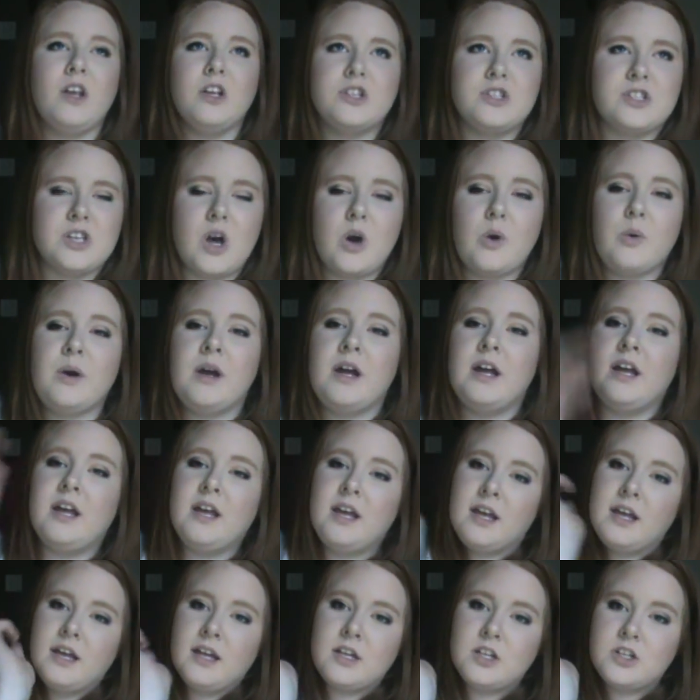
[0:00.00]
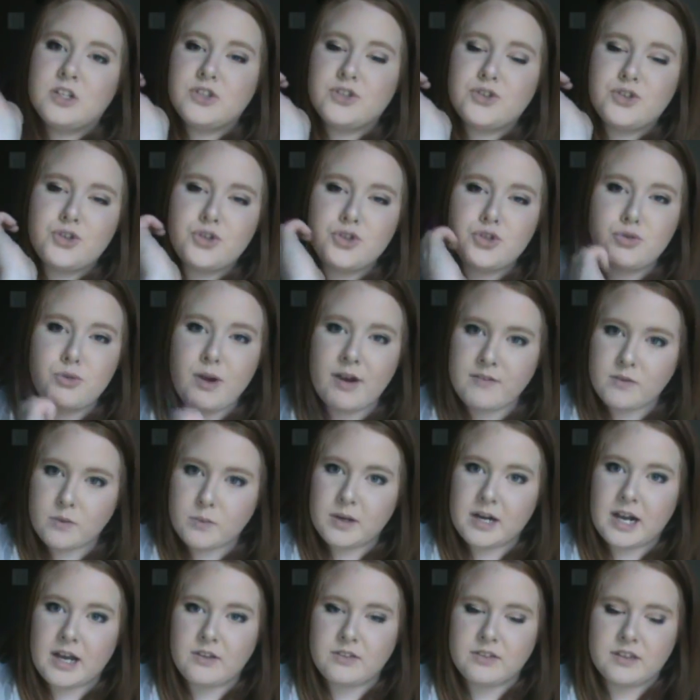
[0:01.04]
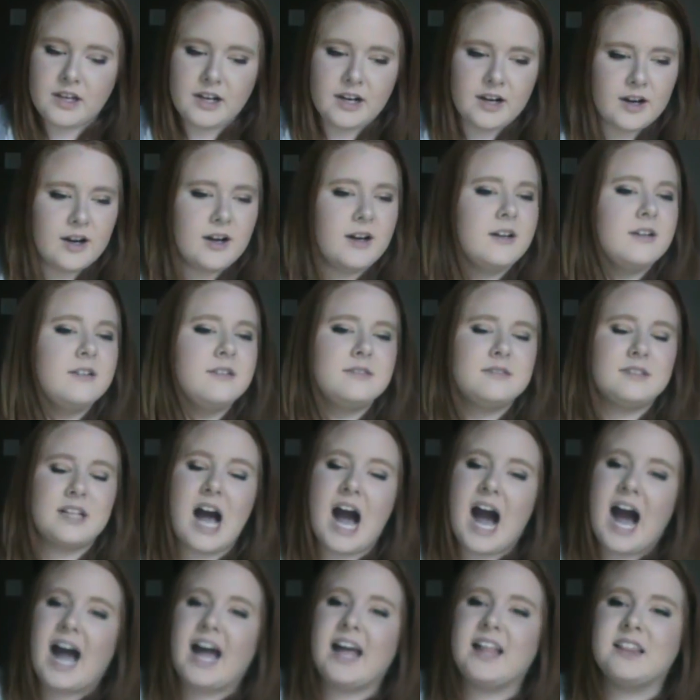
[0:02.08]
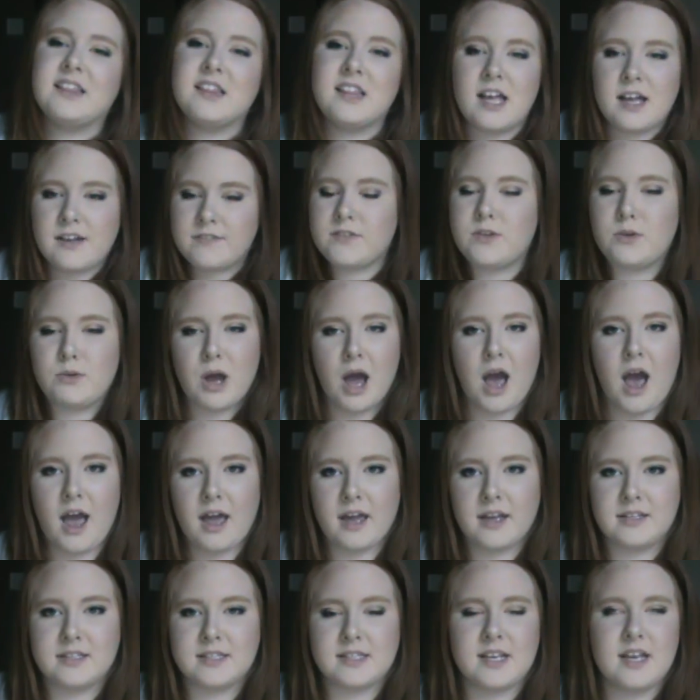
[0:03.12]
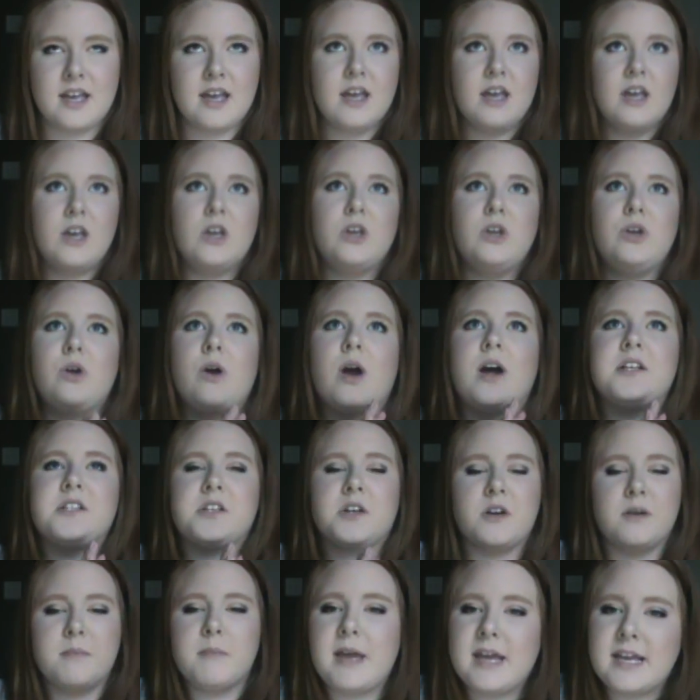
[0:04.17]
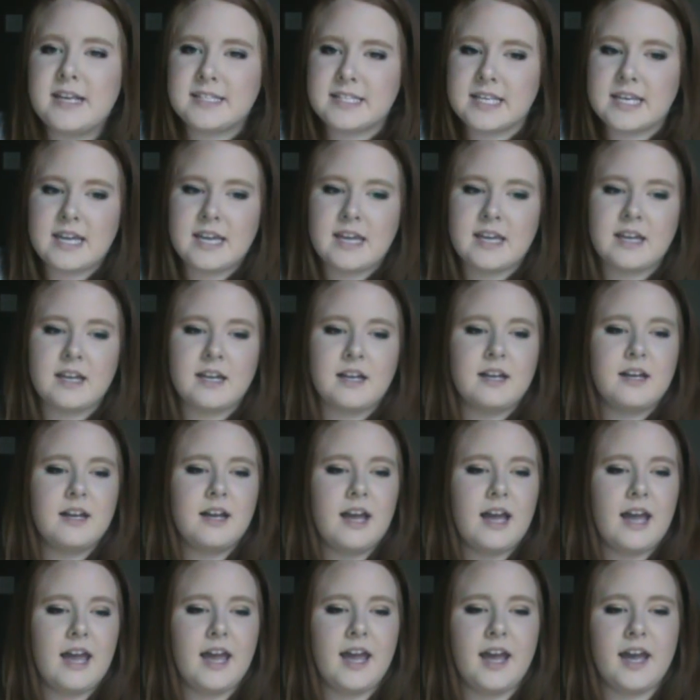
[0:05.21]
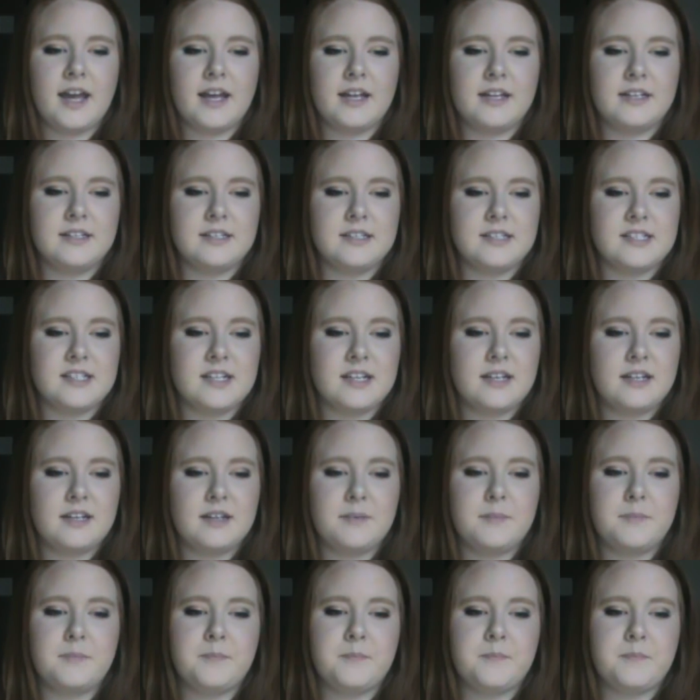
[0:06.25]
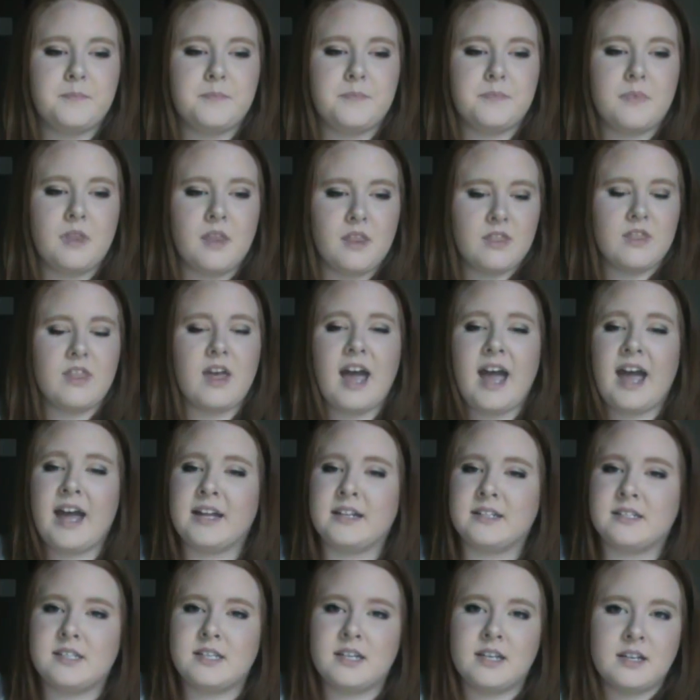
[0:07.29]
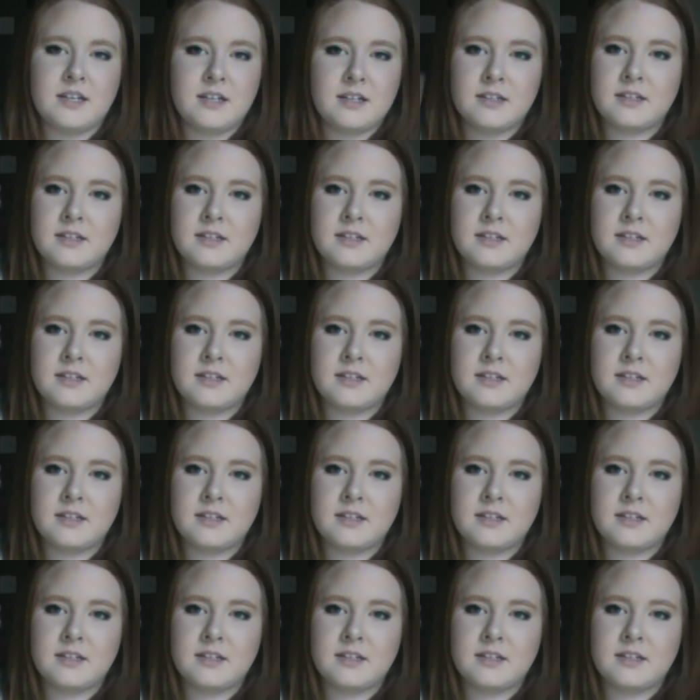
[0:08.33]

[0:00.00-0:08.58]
So, to everyone out there, I love you guys. You guys are amazing, and that